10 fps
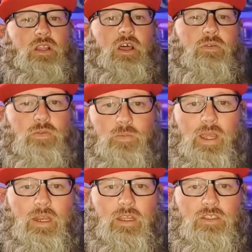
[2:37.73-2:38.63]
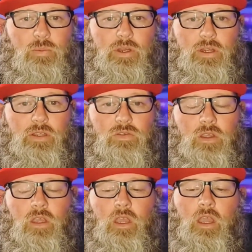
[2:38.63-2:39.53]
a lot from that experience.
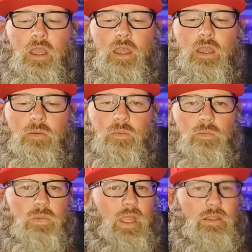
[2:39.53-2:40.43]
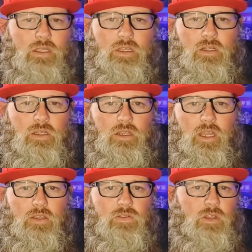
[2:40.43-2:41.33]
At the end of the
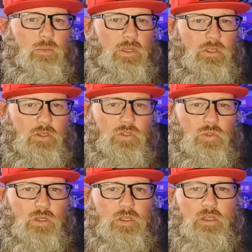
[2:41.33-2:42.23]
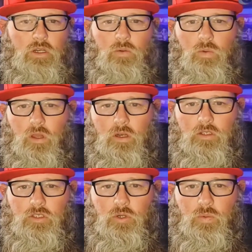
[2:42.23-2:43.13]
day, it's going to be your truck. You're going to run
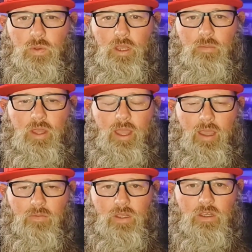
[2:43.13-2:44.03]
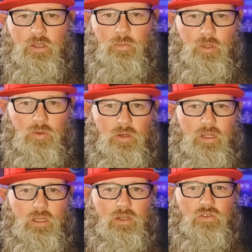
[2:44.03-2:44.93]
it your way, but having a
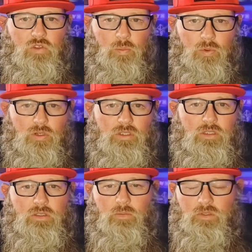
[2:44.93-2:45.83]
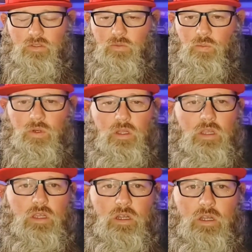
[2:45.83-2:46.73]
community and a support system is
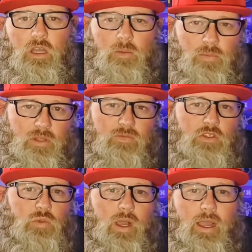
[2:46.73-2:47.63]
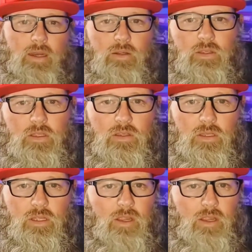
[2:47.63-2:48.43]
really going to uplift you higher than